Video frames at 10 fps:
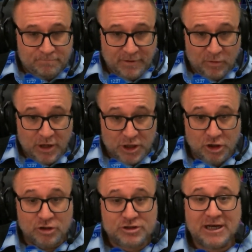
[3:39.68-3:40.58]
but we're
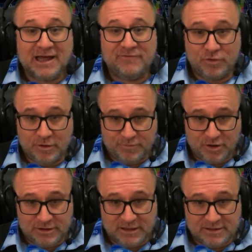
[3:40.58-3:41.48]
not in love with the
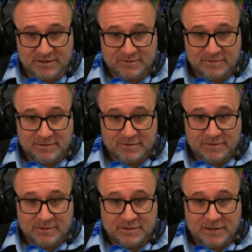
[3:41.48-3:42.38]
product.
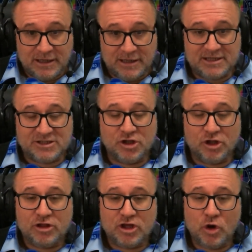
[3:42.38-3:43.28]
It is
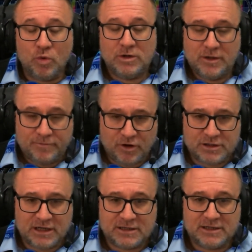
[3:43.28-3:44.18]
not the only
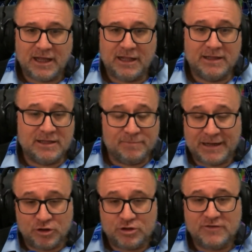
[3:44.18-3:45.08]
product, and it
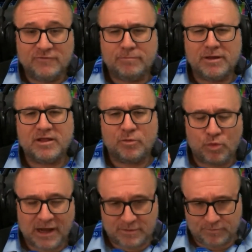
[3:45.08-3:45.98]
might not even be the
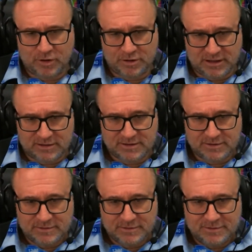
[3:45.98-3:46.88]
right product.
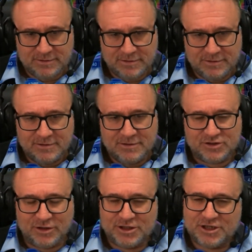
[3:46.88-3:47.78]

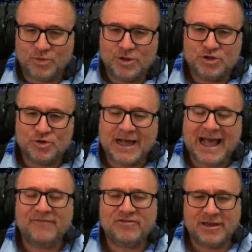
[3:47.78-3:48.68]
So I just want to
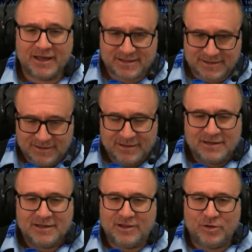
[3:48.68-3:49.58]
caveat
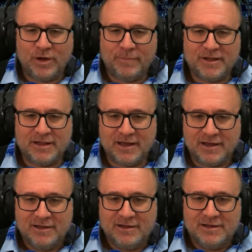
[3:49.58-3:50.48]
the
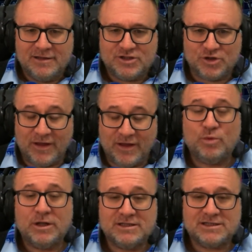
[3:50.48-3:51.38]
webinar so
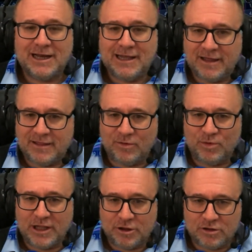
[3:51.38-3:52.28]
everyone is clear that
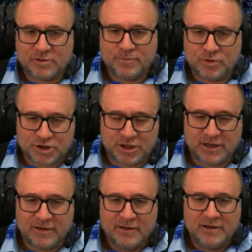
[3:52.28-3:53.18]
we're not
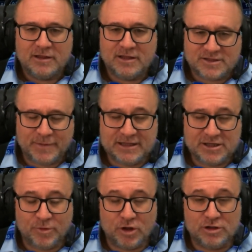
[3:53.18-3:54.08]
pushing the
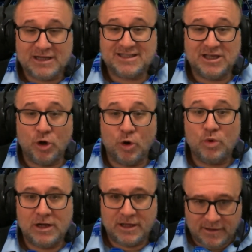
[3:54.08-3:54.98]
Spanish bond as the
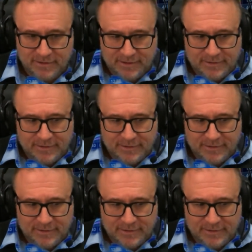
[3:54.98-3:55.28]
only